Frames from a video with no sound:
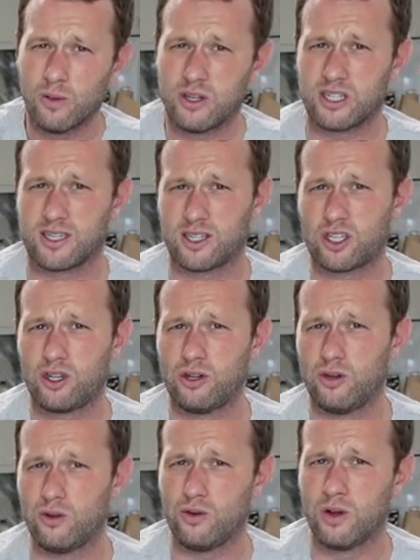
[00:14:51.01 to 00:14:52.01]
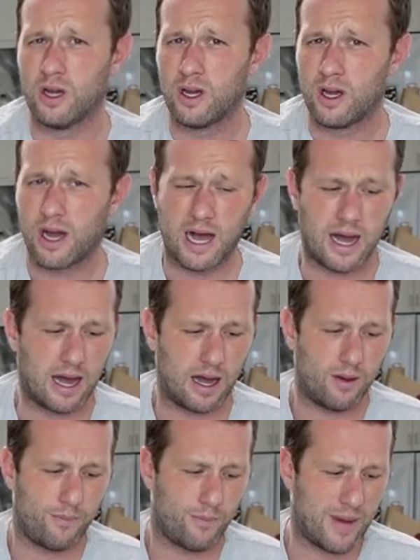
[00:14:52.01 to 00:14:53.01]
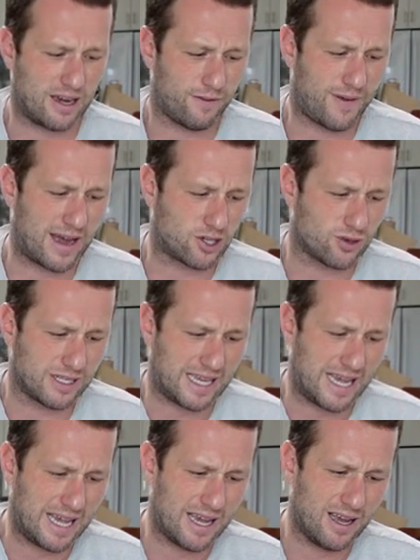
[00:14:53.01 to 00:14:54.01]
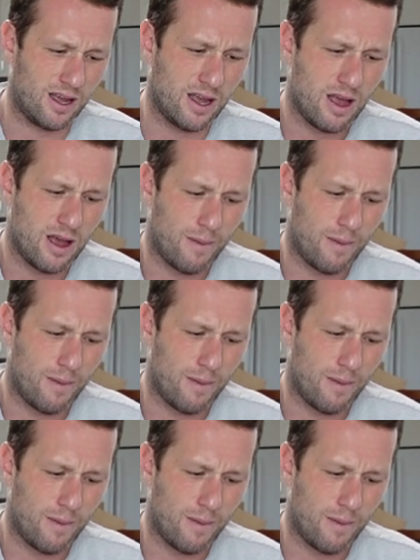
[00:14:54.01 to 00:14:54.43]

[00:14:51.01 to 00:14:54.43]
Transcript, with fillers: which is the two manufacturers here,